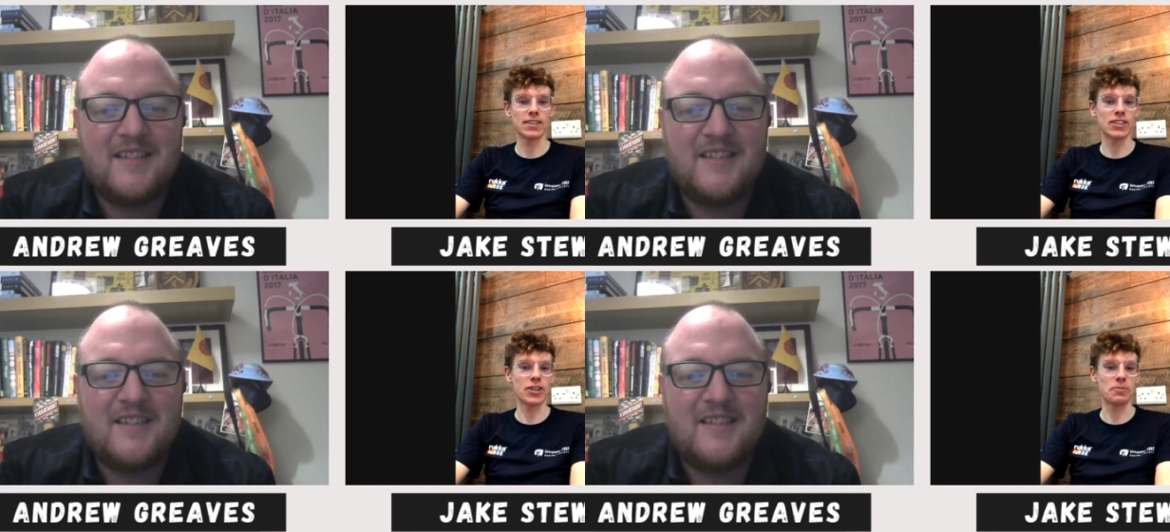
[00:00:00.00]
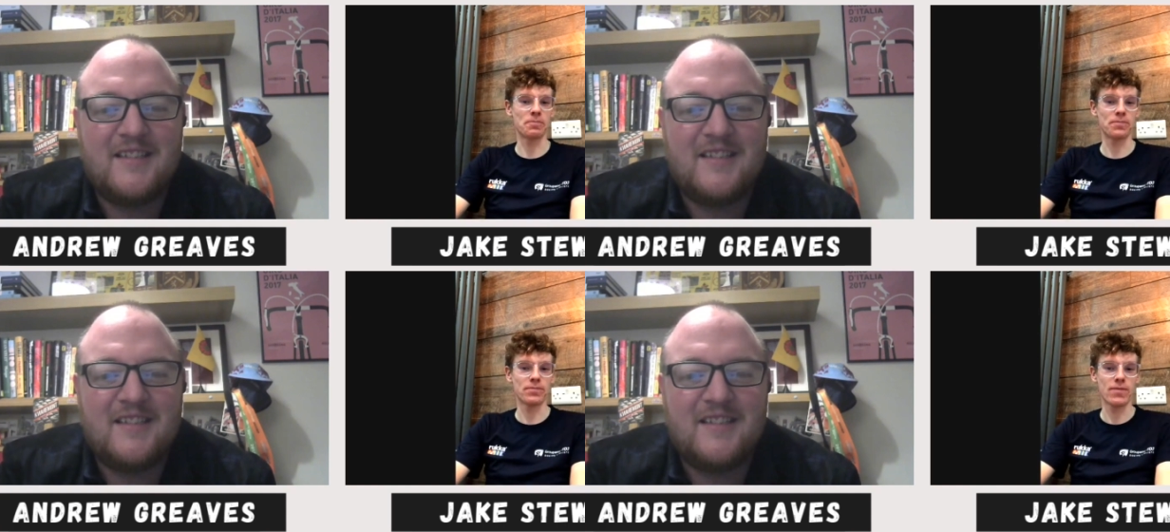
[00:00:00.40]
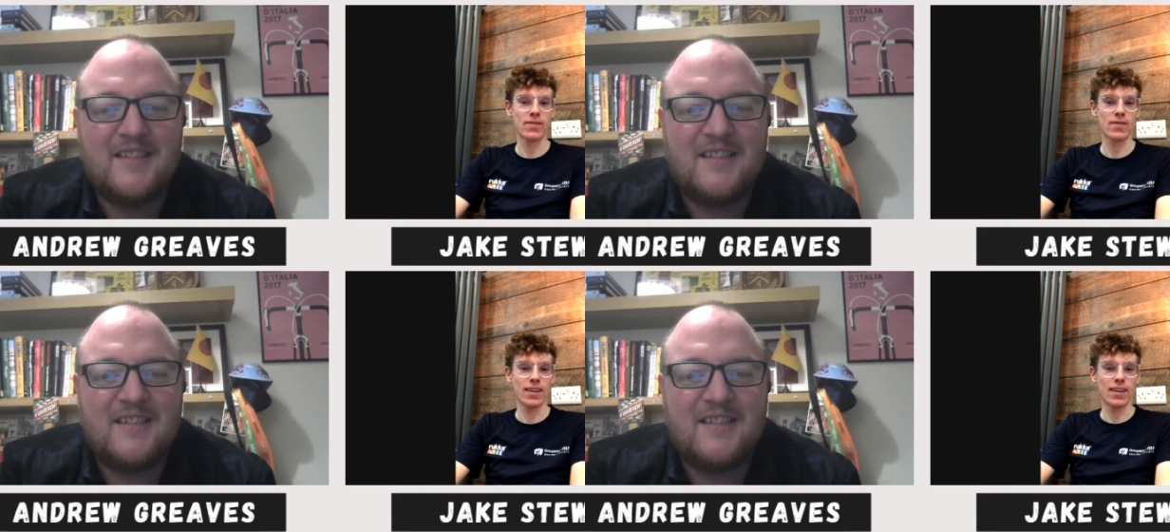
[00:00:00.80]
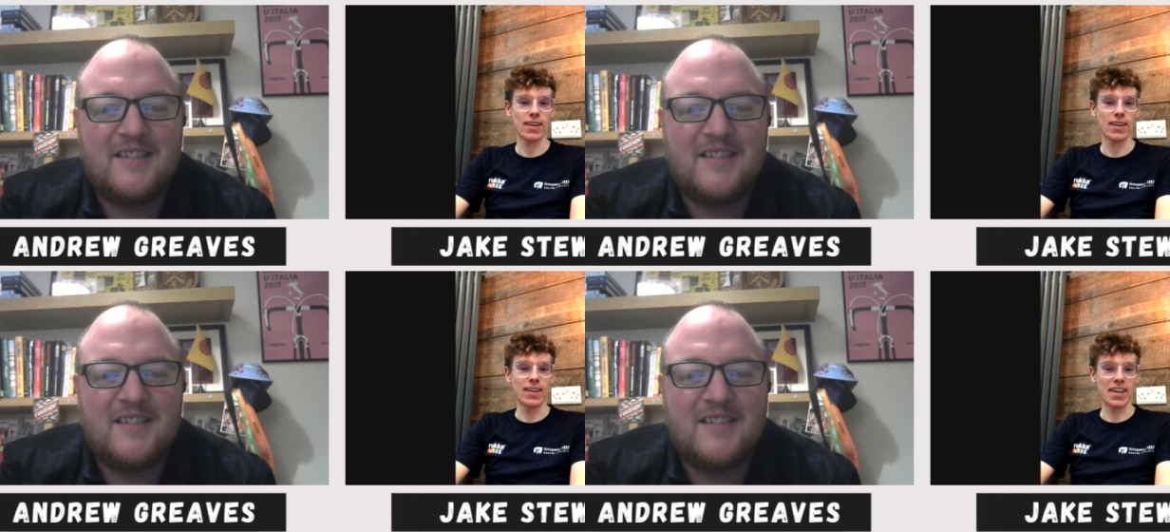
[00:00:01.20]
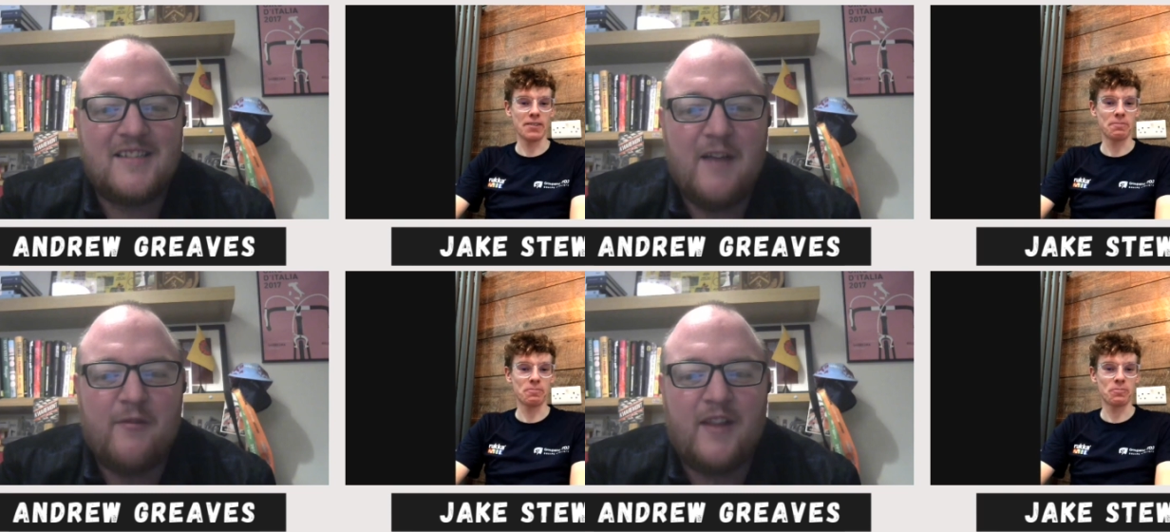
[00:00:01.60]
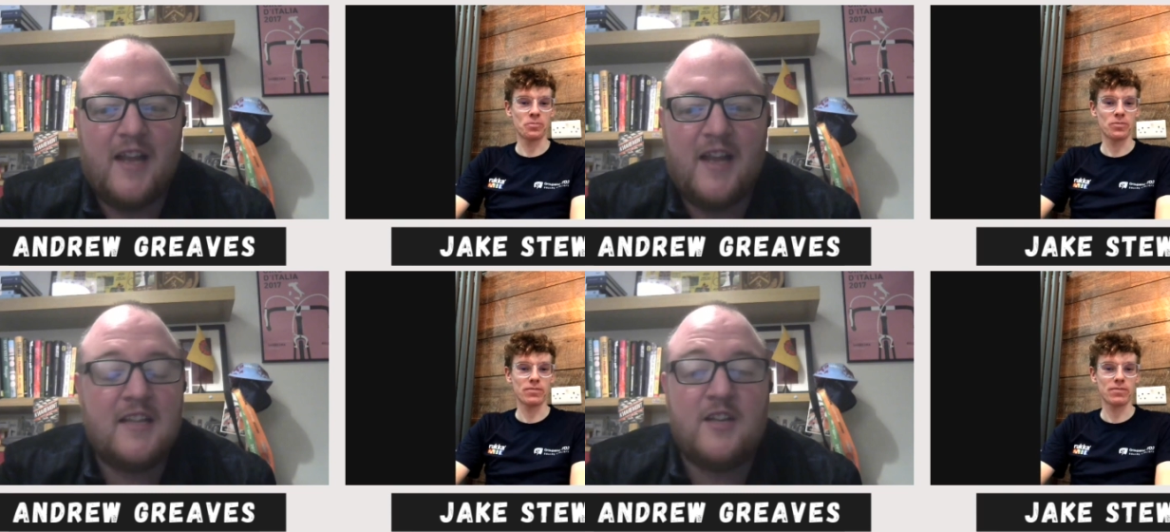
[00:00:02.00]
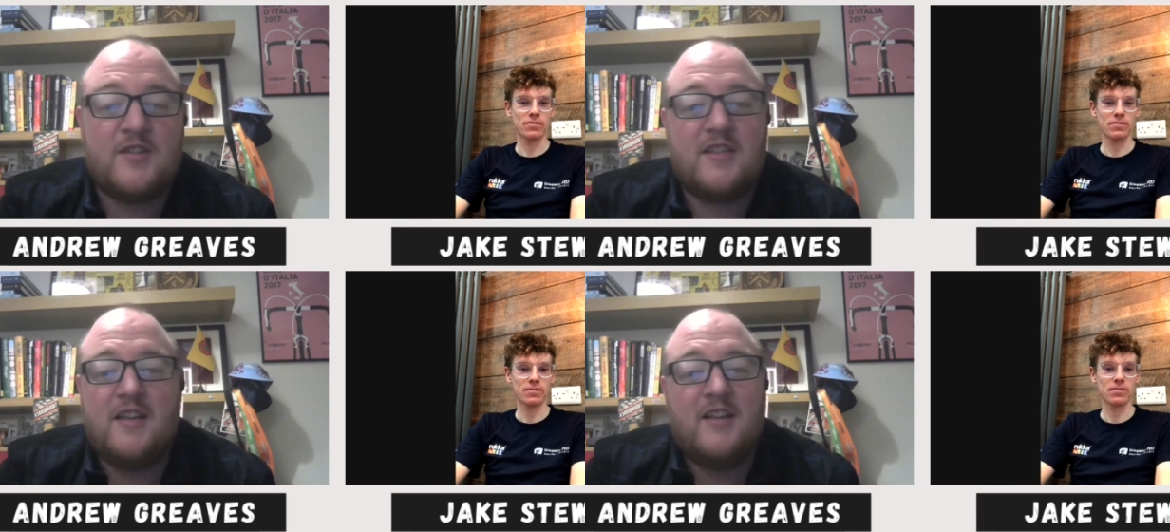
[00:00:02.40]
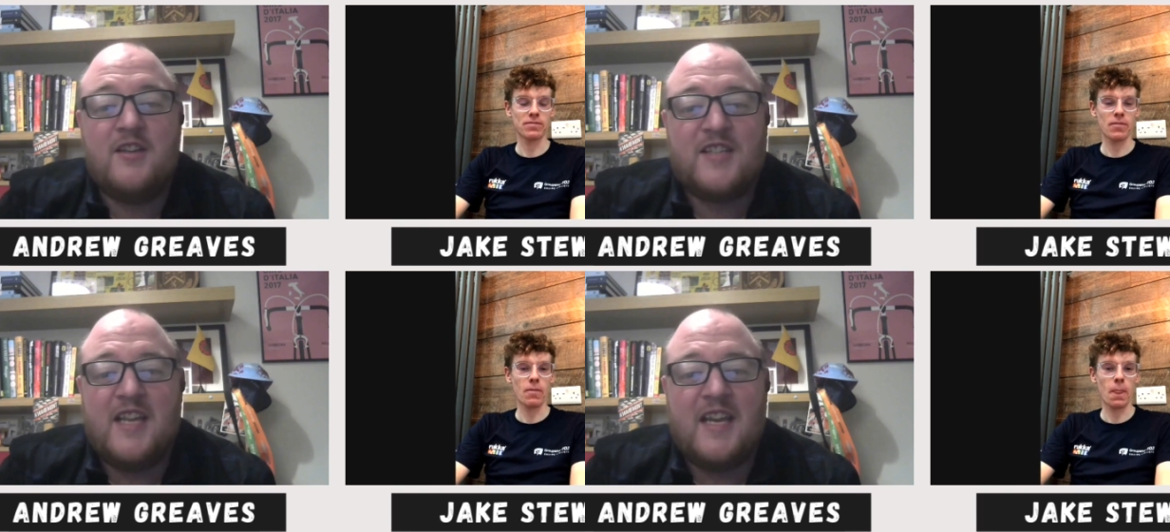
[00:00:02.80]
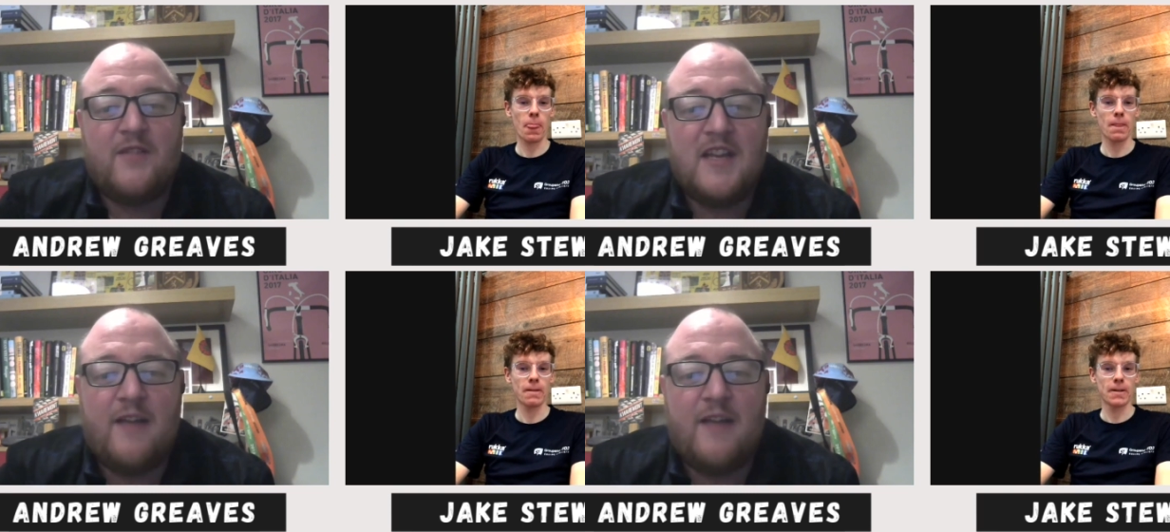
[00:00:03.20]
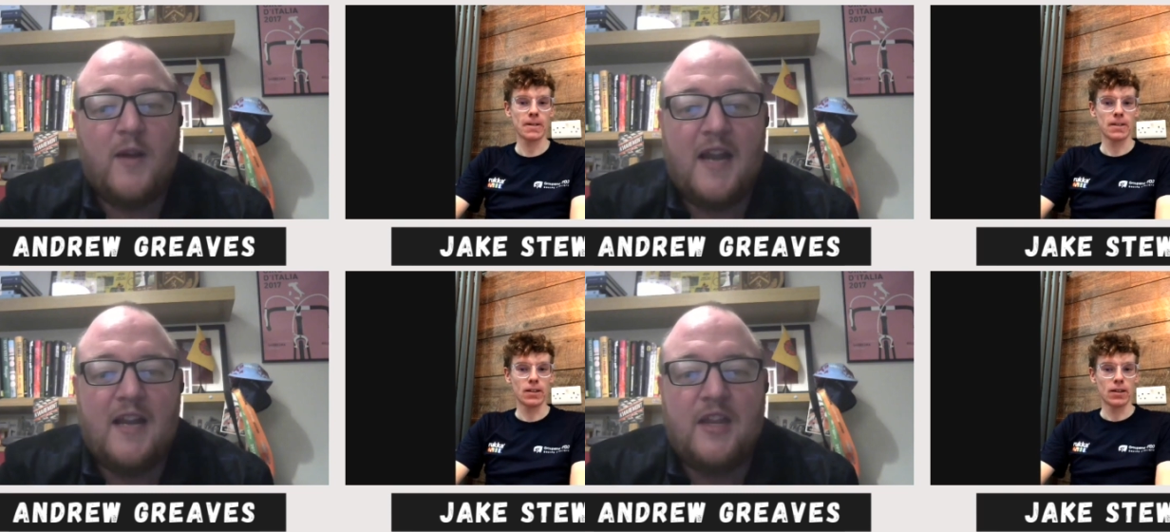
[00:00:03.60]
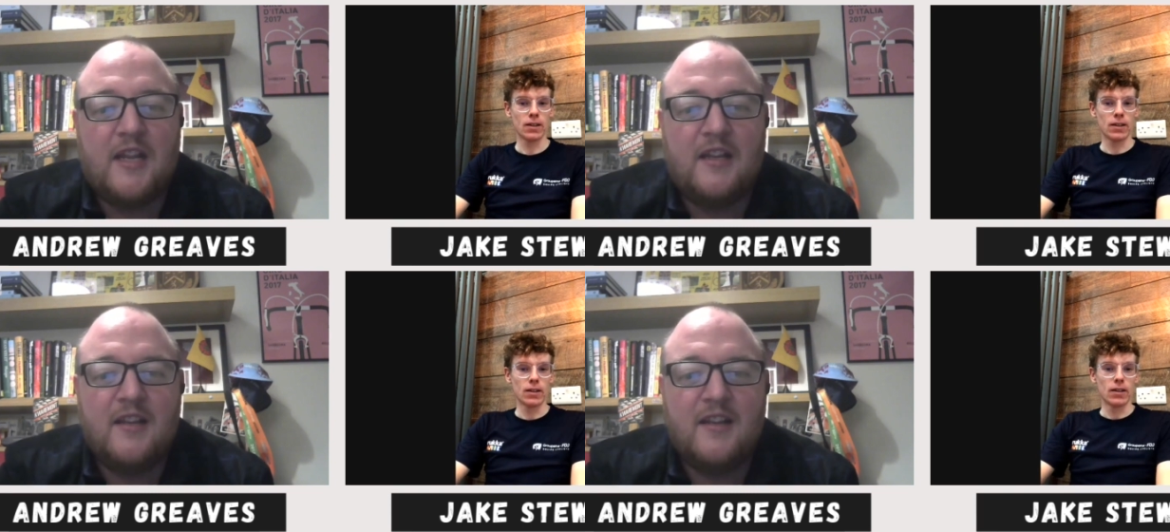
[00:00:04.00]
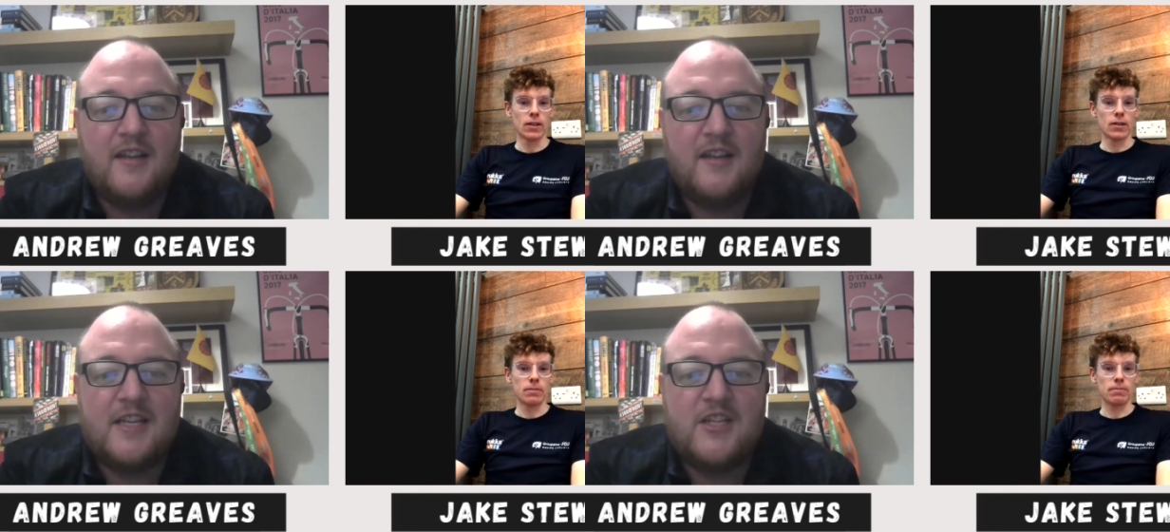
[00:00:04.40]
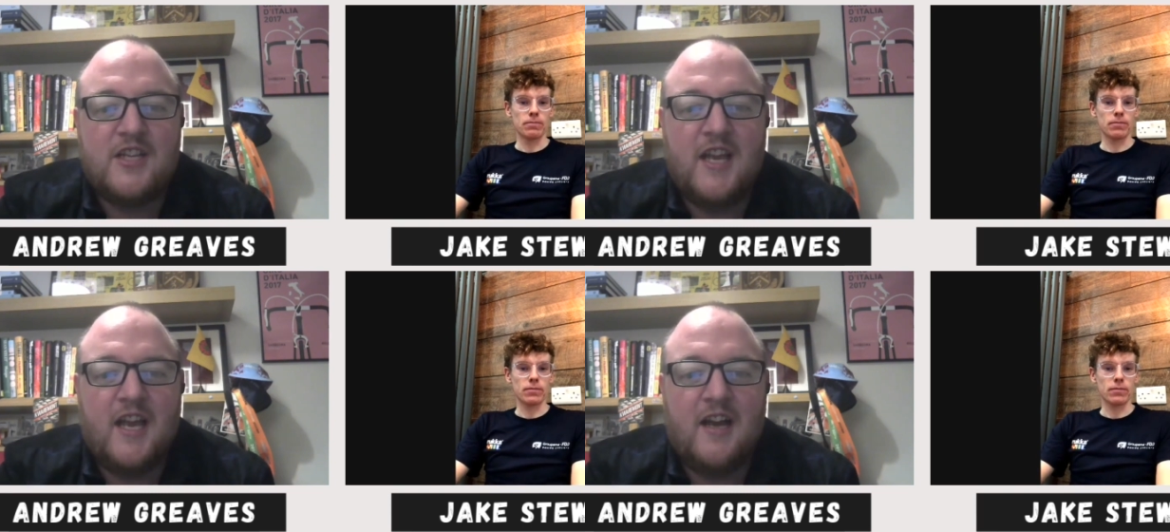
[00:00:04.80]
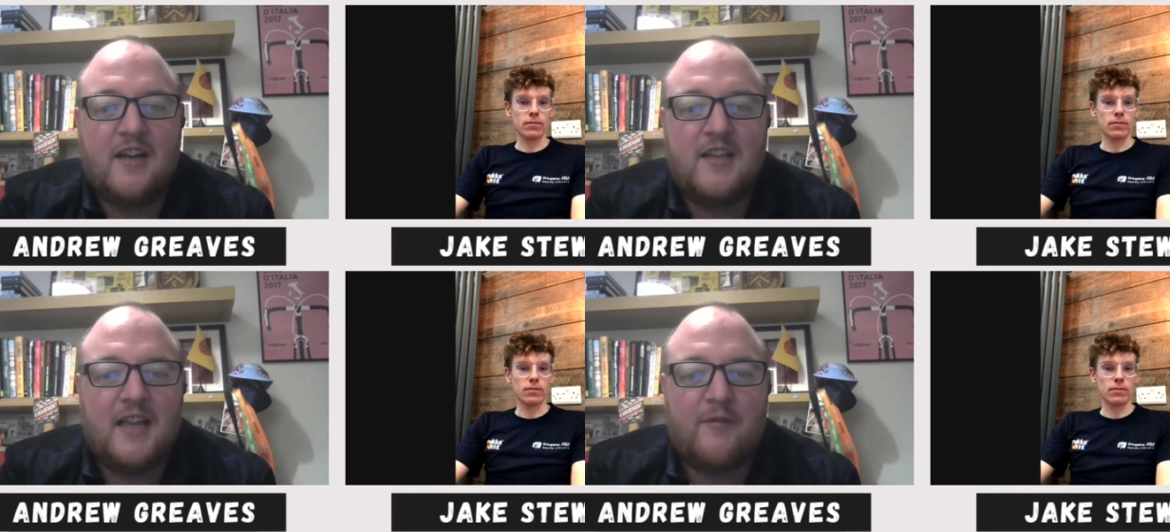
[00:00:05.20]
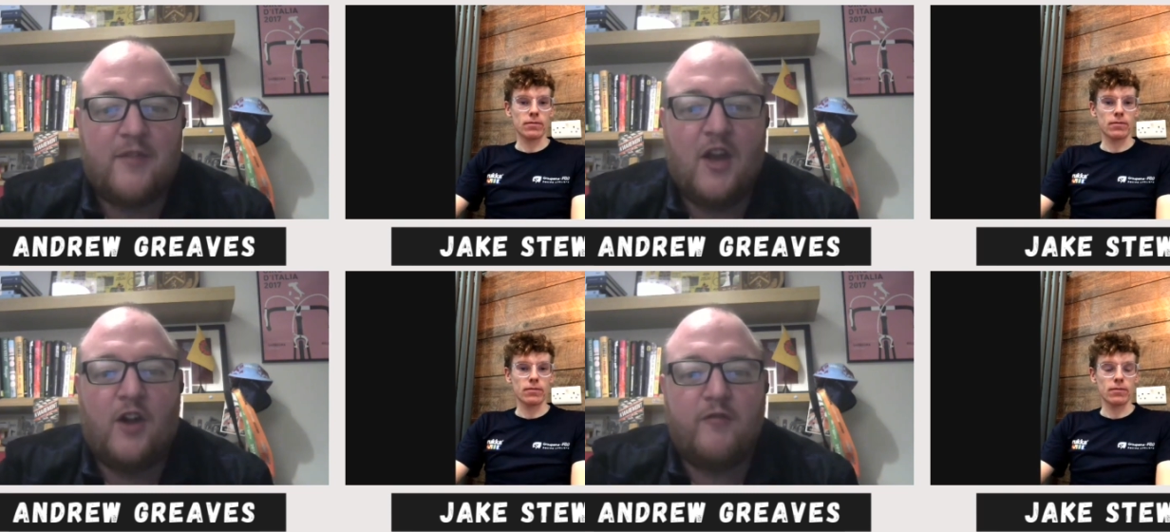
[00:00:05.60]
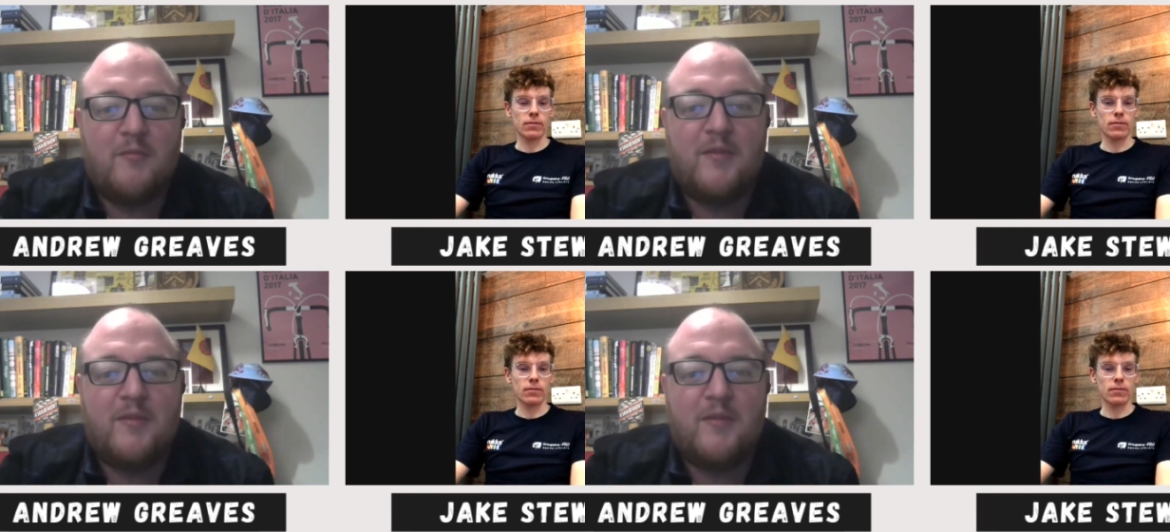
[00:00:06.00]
Speaker 1: So yeah. Definitely, and you just think if you never win anything this year, you'll have the honour of being